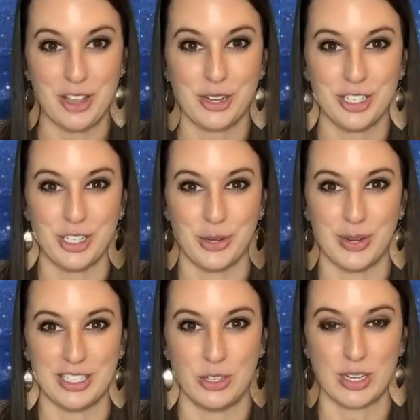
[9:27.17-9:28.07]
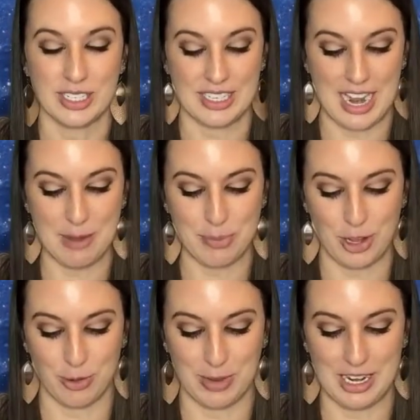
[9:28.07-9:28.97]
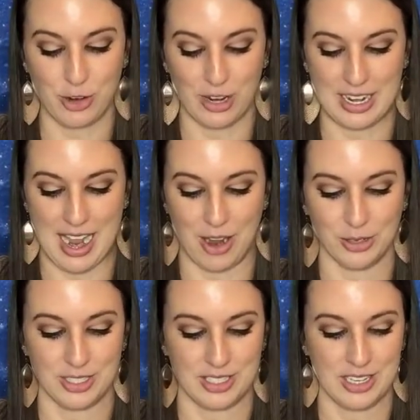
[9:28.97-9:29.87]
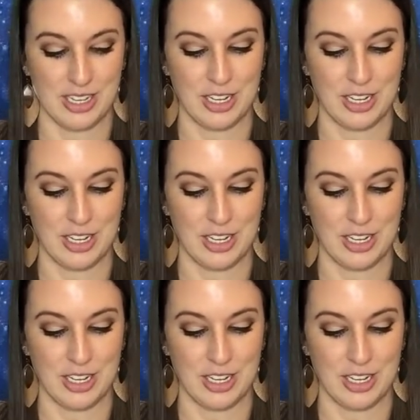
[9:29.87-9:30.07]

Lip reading: you can do is you can tape your mini greenhouse